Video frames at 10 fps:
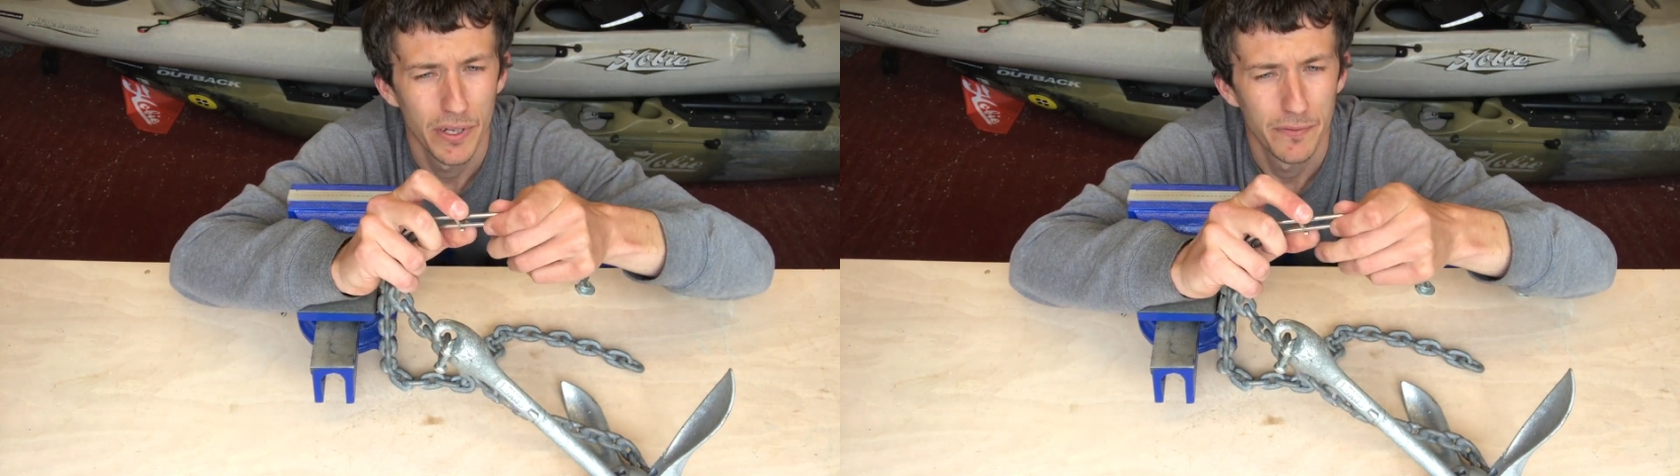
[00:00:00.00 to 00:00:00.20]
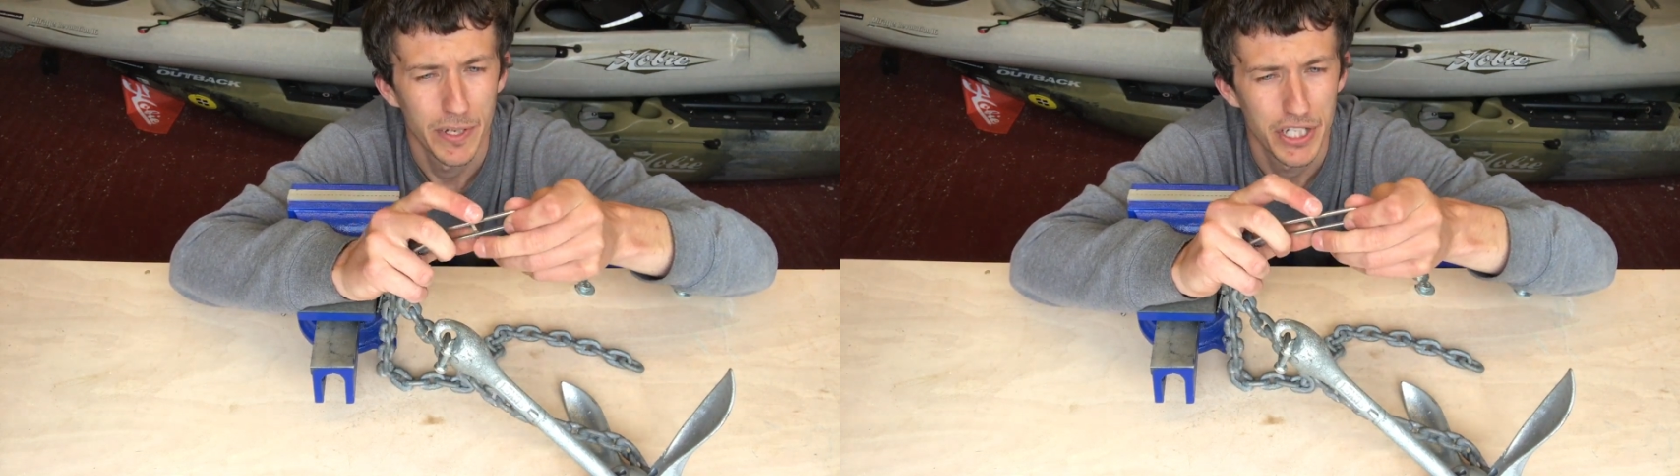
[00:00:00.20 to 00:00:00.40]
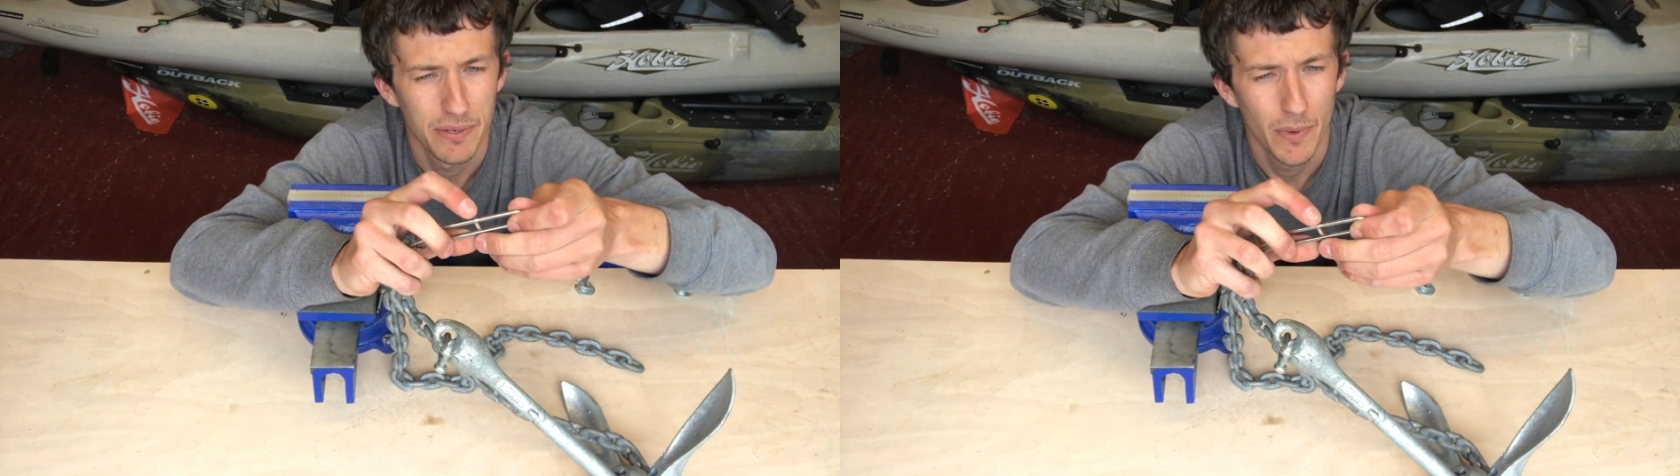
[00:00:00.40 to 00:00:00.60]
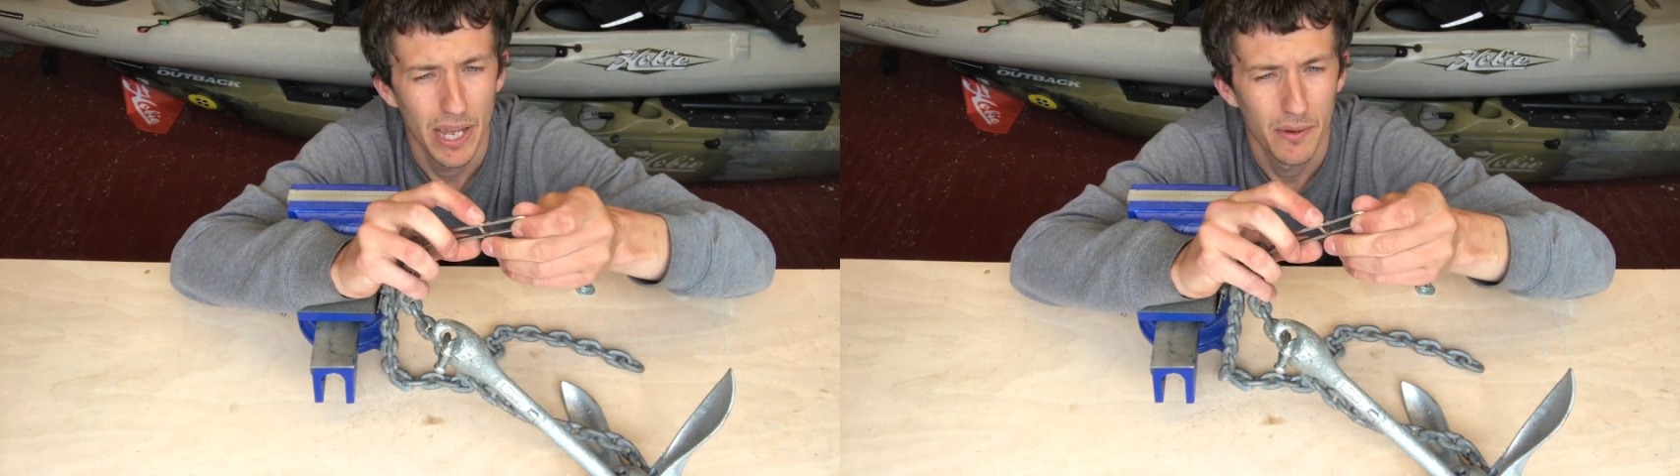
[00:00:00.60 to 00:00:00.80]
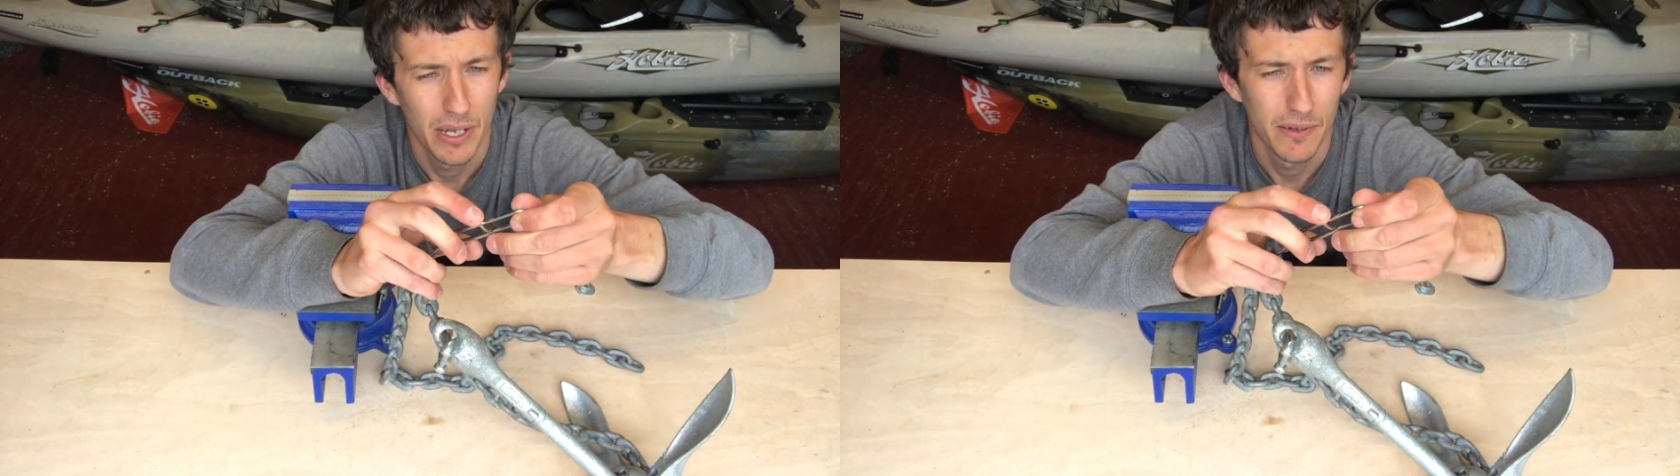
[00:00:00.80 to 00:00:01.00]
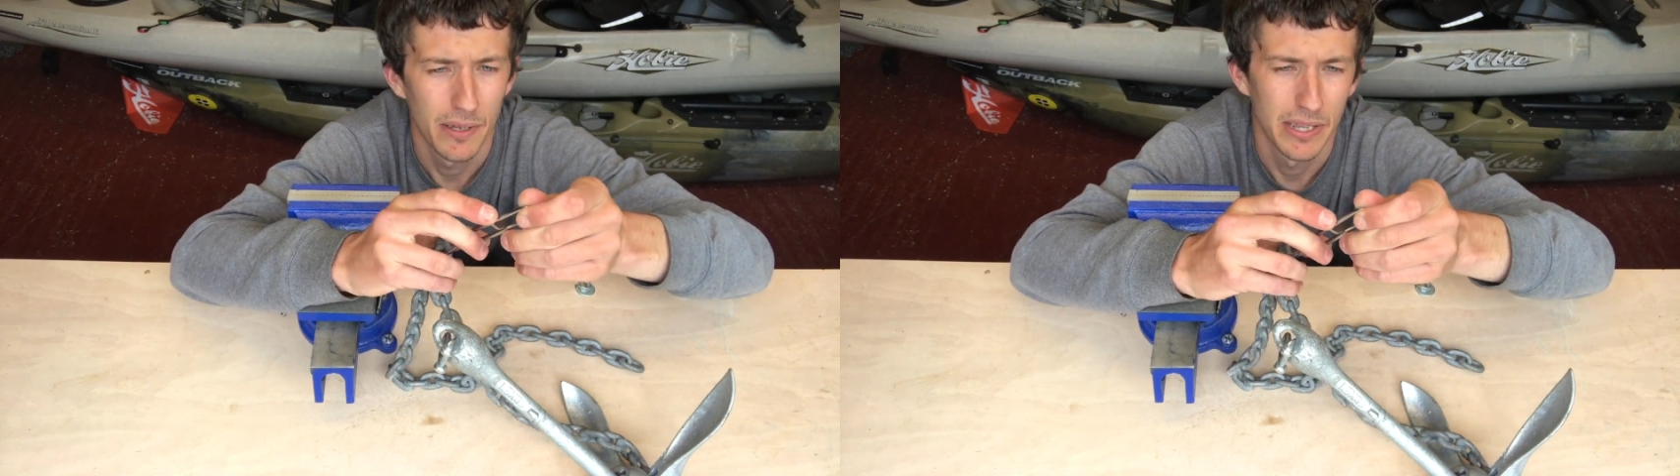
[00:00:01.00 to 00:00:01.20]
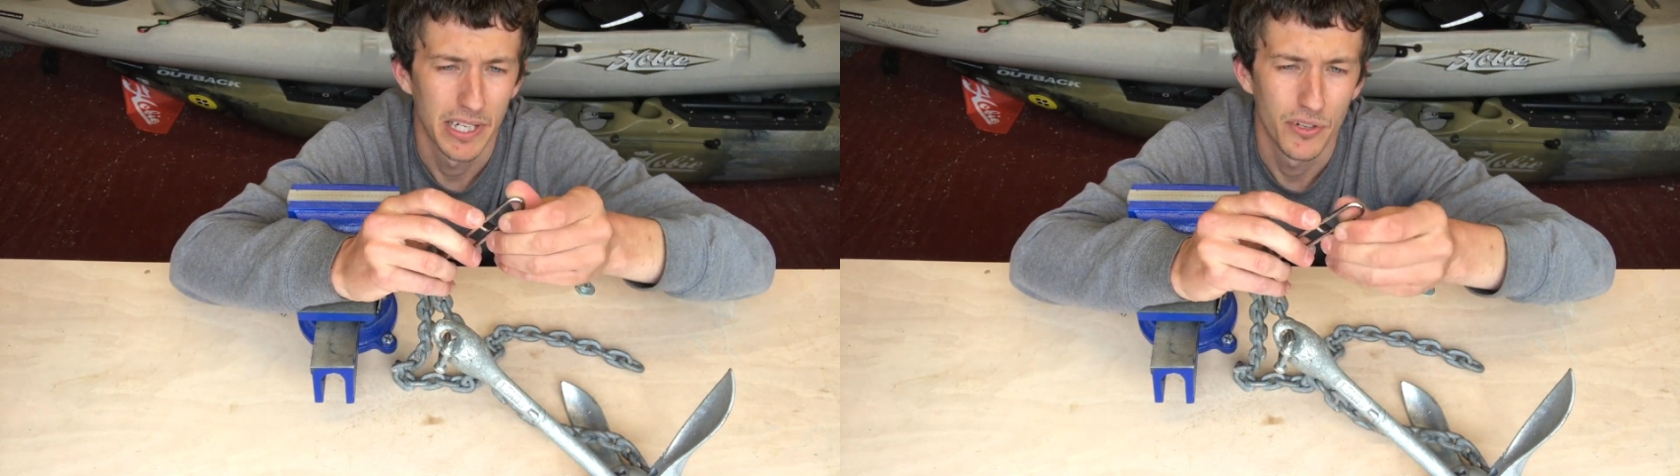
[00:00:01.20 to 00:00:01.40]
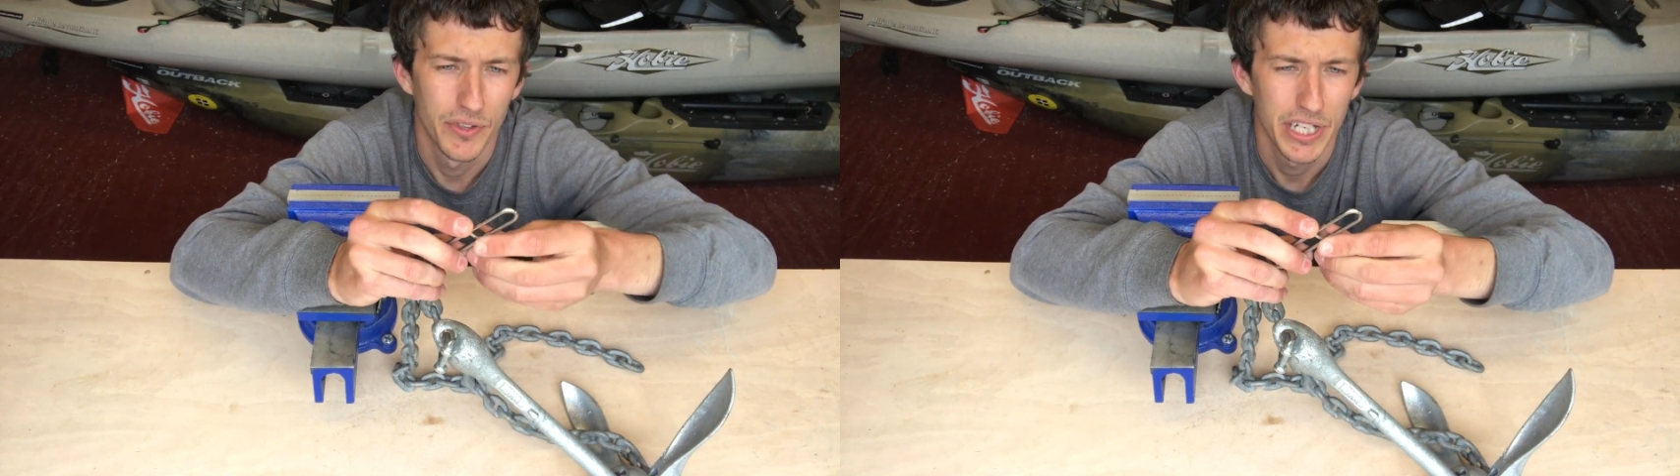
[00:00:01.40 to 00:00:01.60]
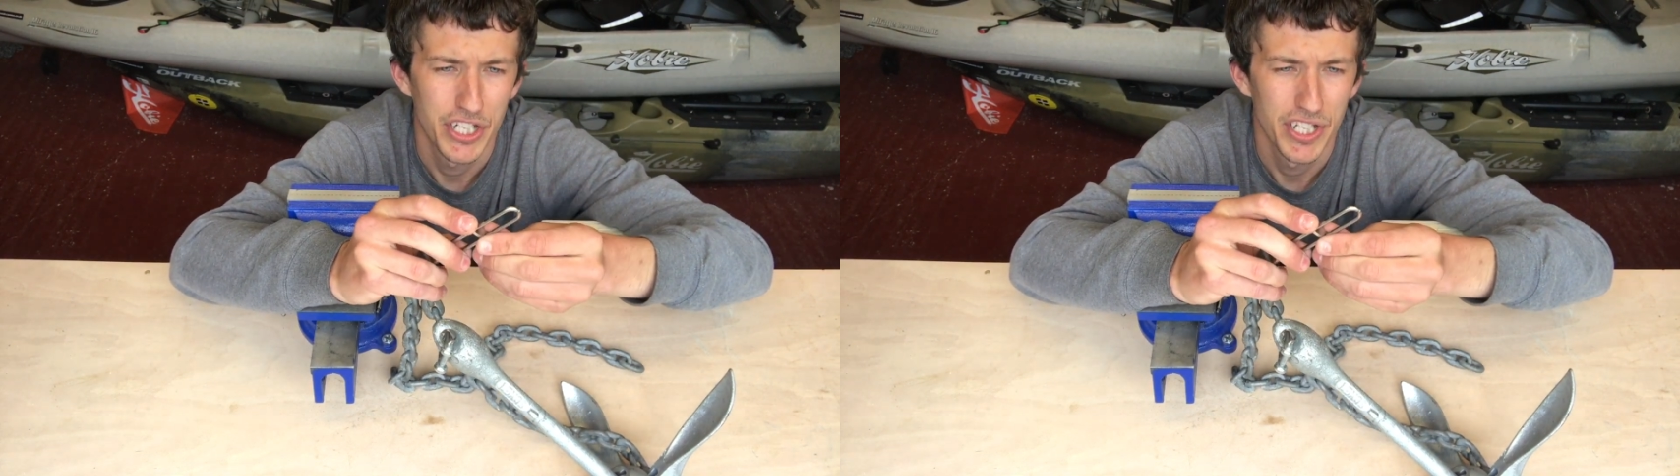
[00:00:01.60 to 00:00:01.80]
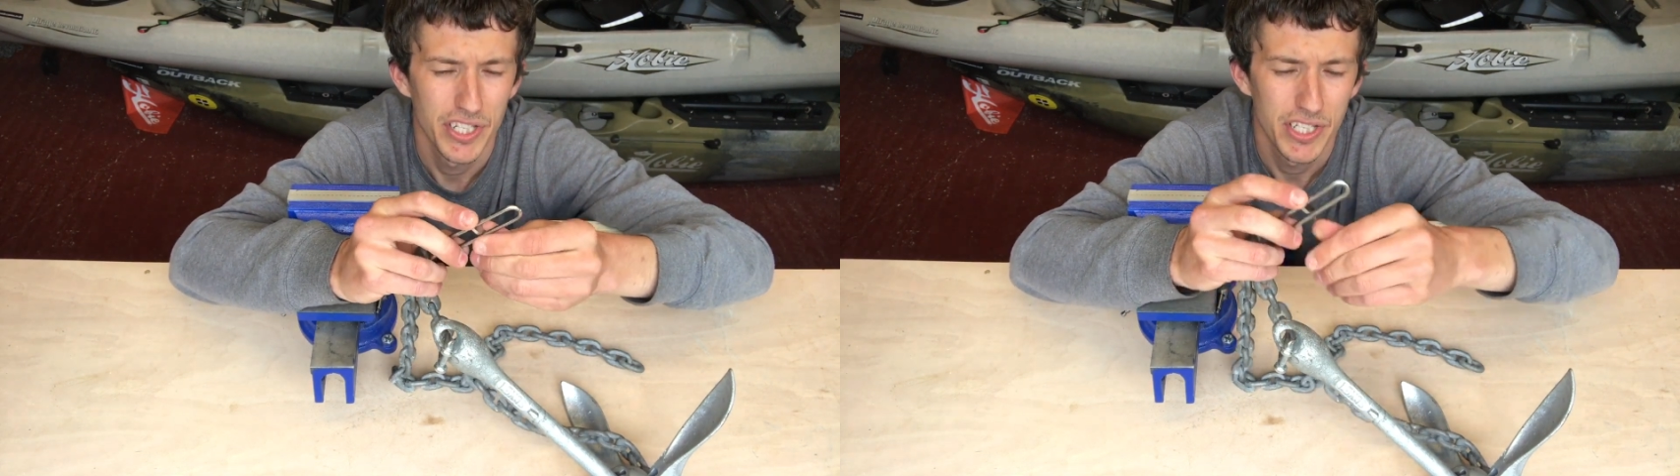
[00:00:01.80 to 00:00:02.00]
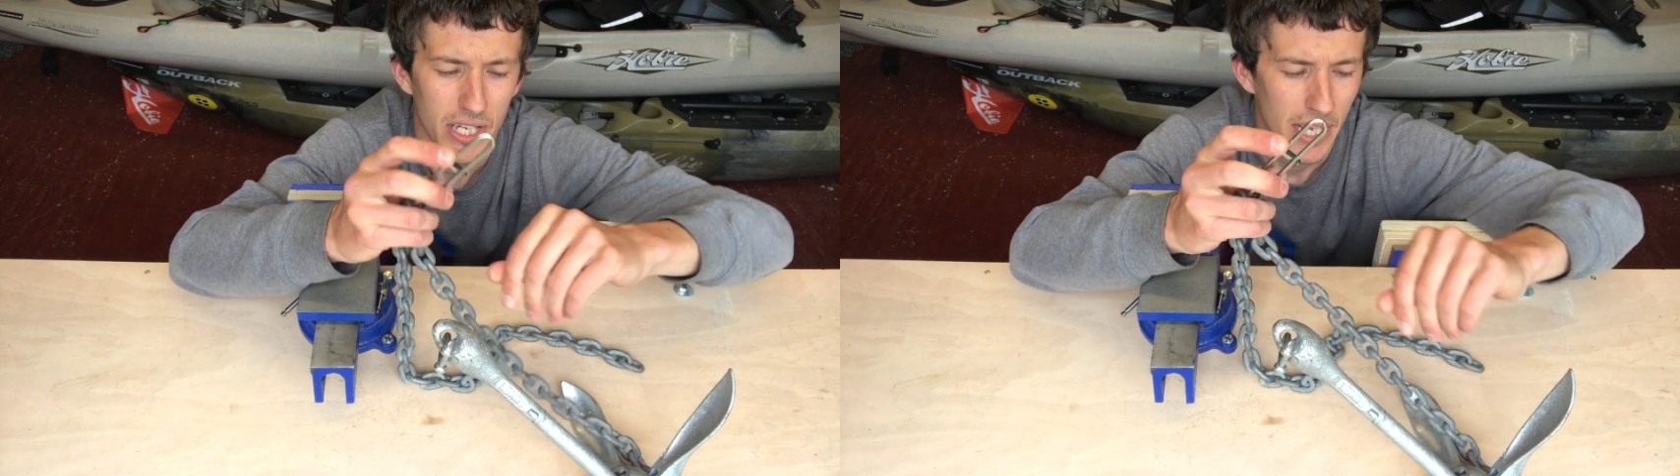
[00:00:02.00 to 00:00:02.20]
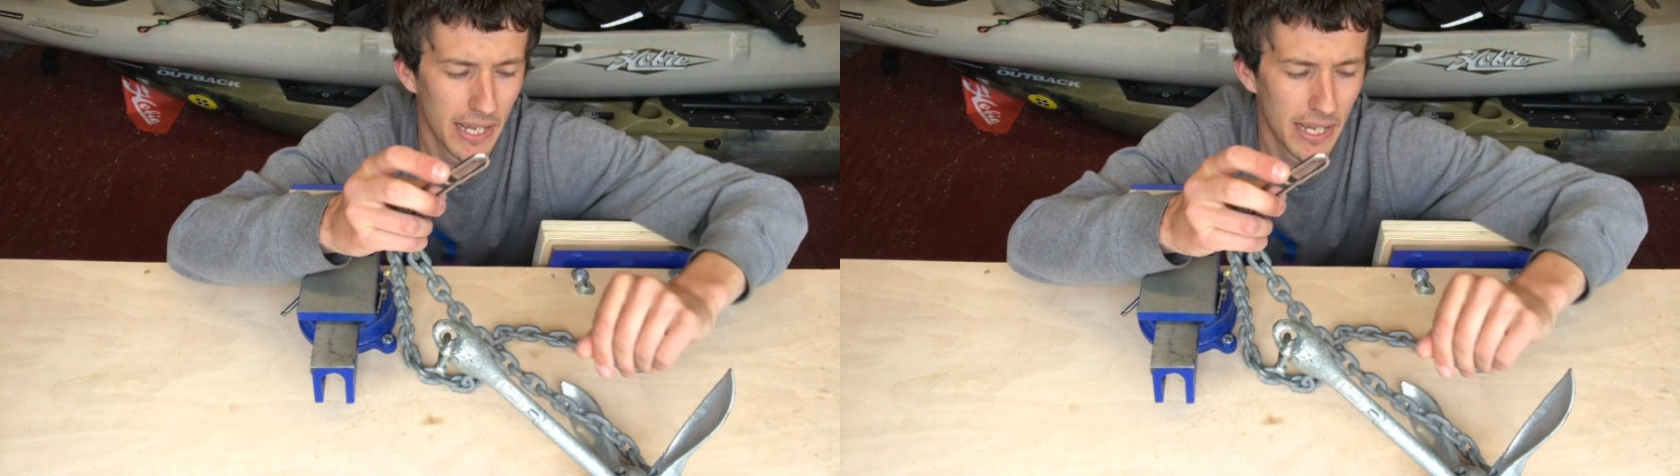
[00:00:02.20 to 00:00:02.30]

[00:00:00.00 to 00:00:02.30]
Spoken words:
fishing and the conditions,